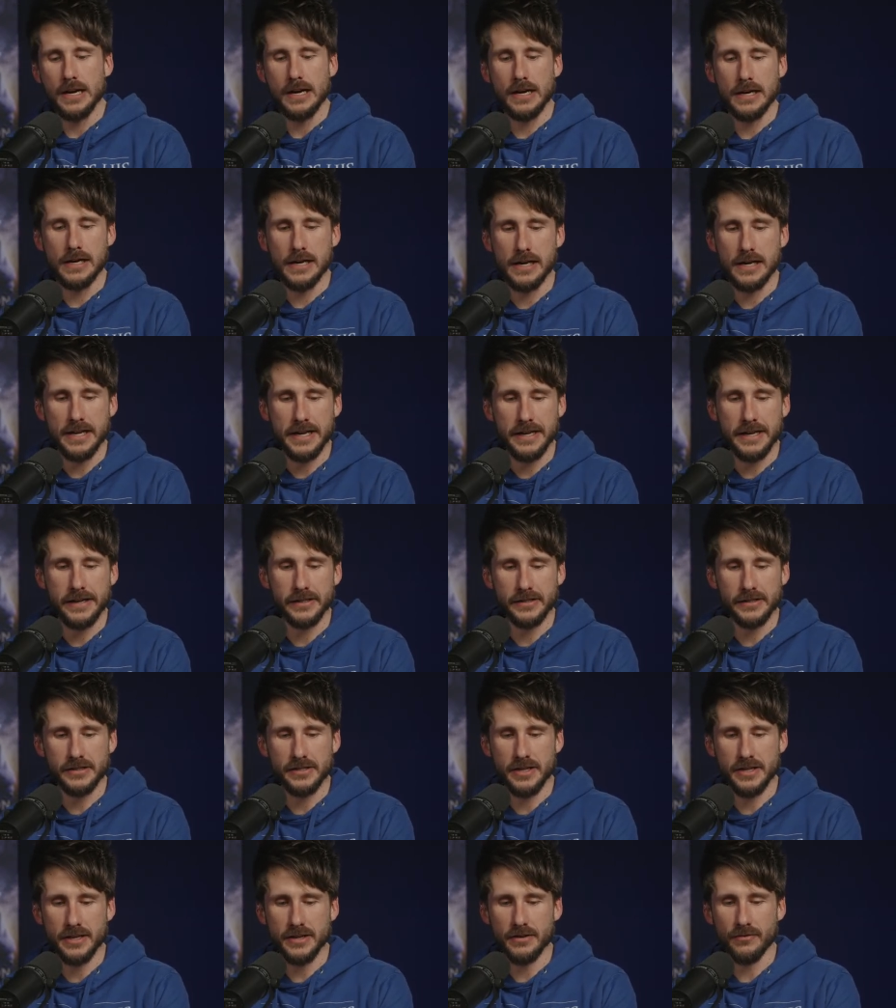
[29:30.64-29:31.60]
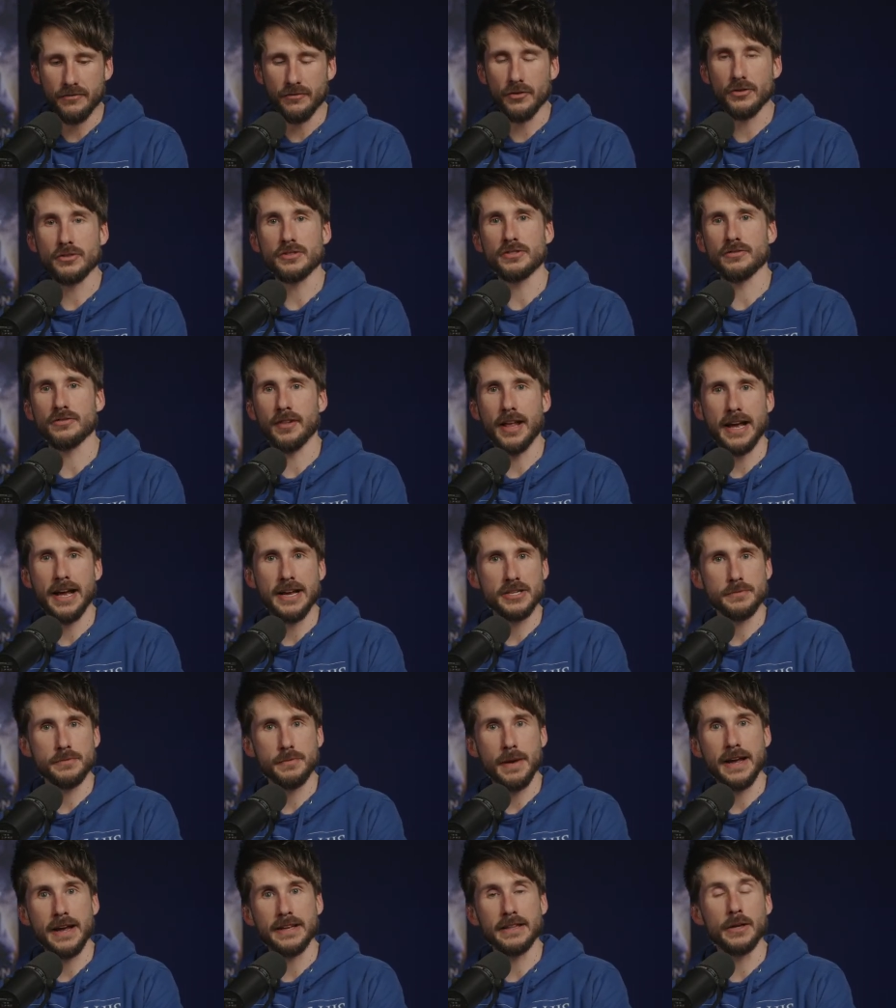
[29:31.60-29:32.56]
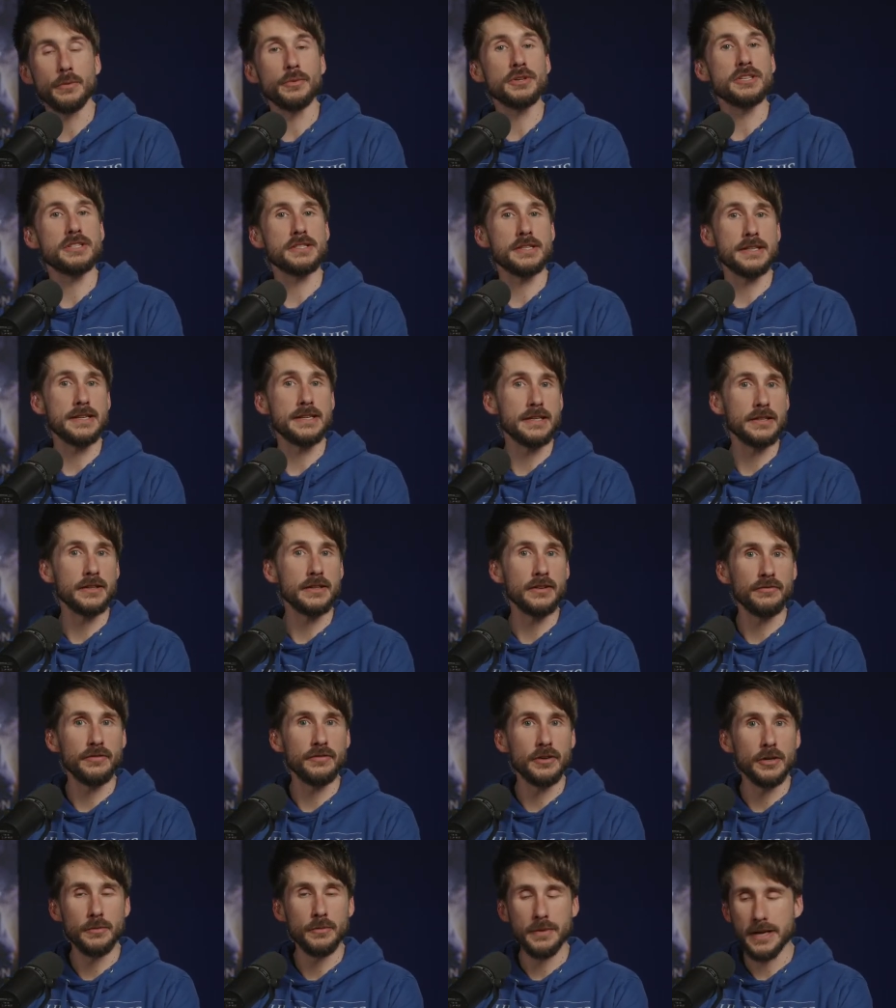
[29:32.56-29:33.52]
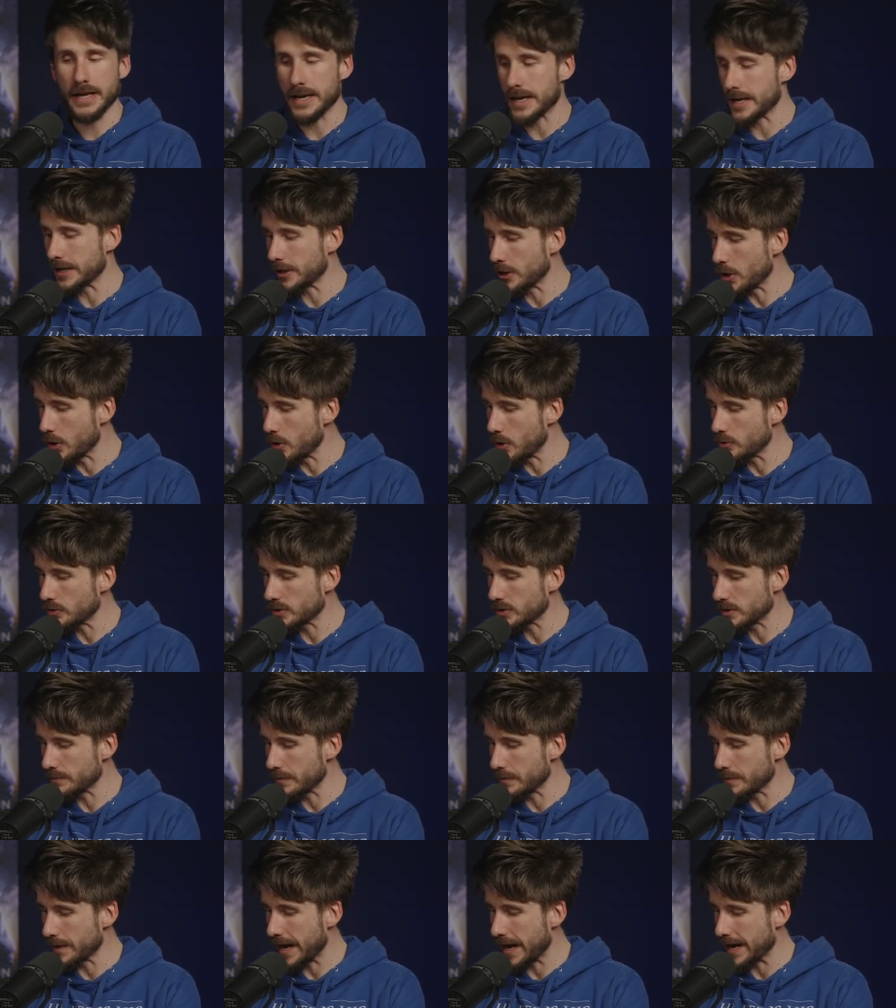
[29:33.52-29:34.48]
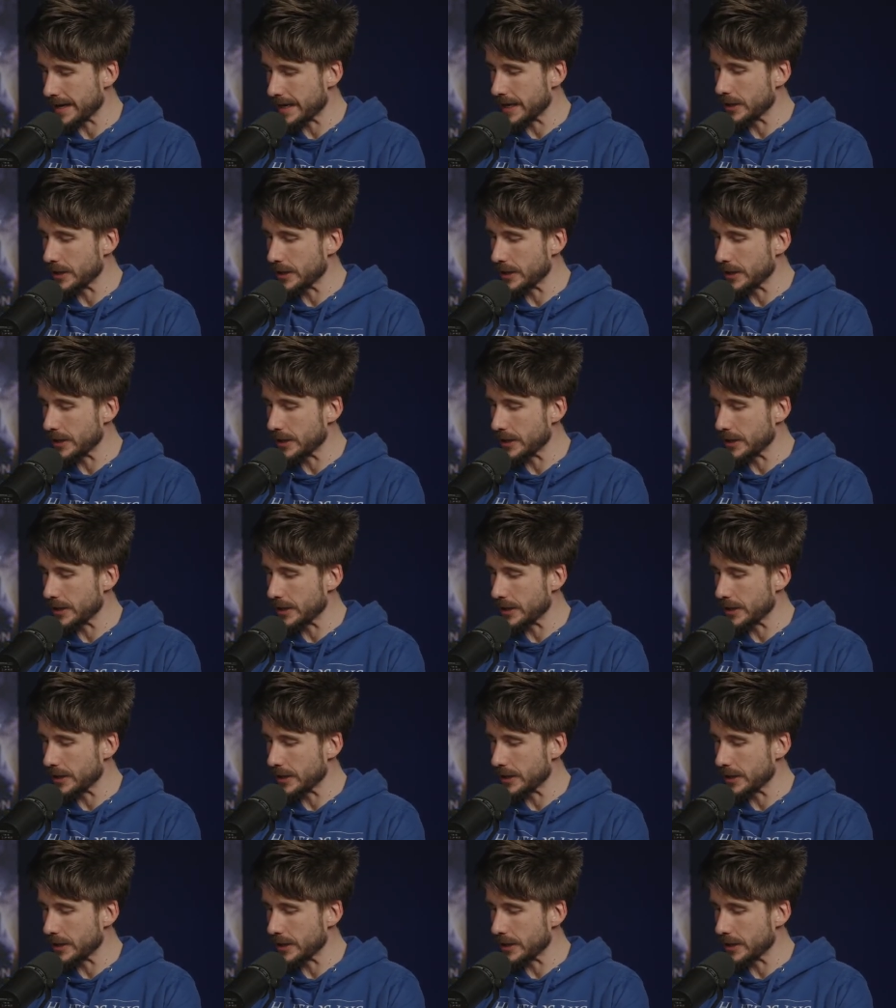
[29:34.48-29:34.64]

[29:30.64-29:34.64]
uh, is the first flashback that we see in the film, and it goes back.